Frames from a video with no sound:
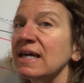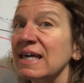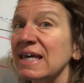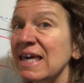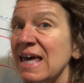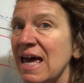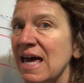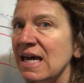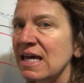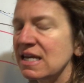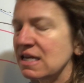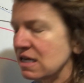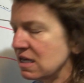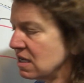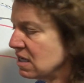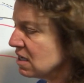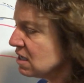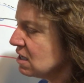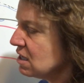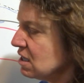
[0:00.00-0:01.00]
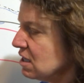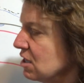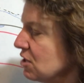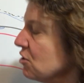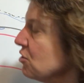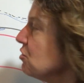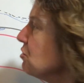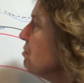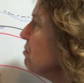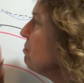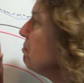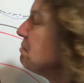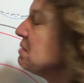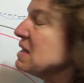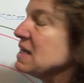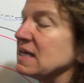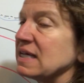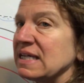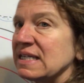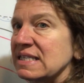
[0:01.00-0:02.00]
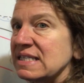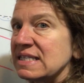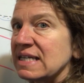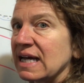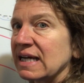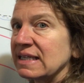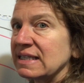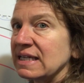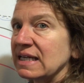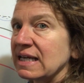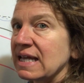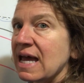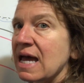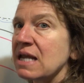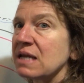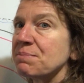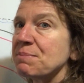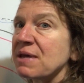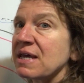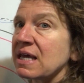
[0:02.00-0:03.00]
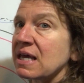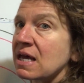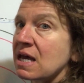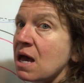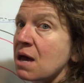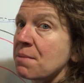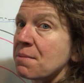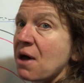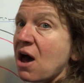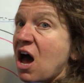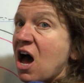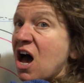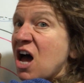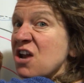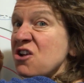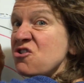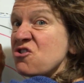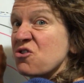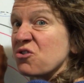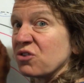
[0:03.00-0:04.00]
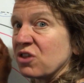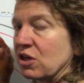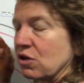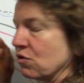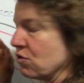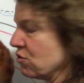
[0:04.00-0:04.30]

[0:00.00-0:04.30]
can be inducted, can become under the